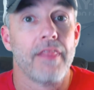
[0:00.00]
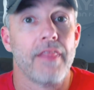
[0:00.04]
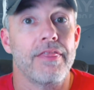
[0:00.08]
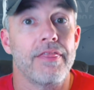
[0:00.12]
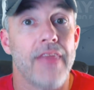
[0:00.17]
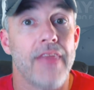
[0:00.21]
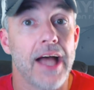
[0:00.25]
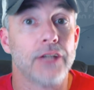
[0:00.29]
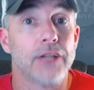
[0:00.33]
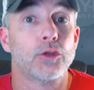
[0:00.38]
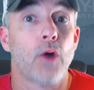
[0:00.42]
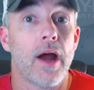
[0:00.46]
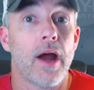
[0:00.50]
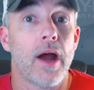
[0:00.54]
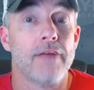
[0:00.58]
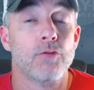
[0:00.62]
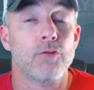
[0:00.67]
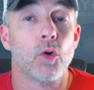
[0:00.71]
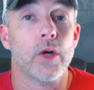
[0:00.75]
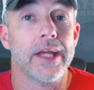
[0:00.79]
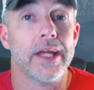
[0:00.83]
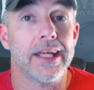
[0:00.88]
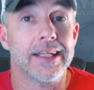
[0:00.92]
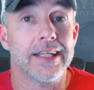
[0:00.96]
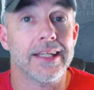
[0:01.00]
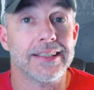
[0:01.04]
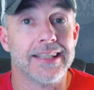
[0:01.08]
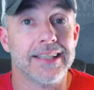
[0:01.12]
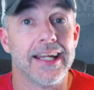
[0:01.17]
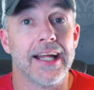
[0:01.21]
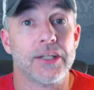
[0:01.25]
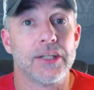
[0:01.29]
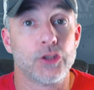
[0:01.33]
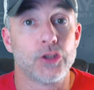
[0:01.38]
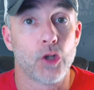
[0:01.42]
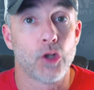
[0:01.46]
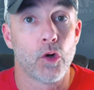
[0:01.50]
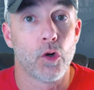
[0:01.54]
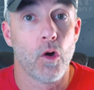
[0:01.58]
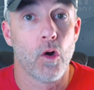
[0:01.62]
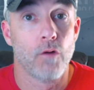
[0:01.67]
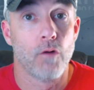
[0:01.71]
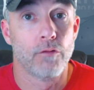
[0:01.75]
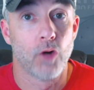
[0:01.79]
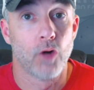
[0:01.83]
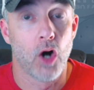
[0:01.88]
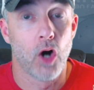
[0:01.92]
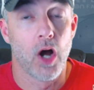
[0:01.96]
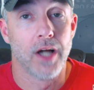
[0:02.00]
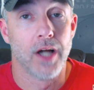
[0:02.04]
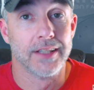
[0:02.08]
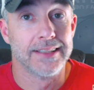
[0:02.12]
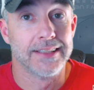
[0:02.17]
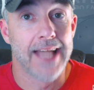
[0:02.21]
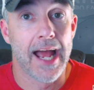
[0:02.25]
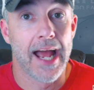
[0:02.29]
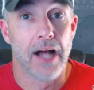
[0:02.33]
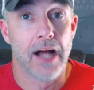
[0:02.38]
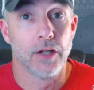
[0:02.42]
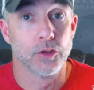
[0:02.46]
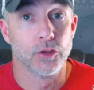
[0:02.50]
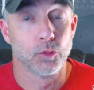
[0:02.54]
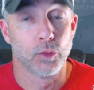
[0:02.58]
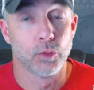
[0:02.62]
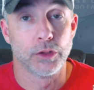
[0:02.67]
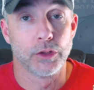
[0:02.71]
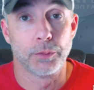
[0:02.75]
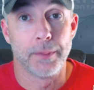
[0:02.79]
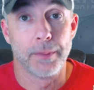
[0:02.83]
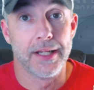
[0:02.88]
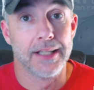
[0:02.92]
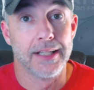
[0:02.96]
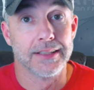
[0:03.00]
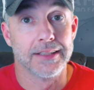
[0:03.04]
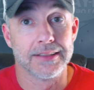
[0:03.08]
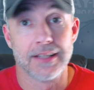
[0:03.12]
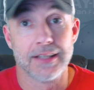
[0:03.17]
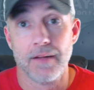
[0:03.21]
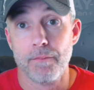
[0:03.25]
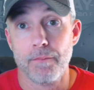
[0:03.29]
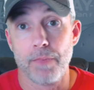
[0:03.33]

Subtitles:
that drive will end in a turnover on downs, which means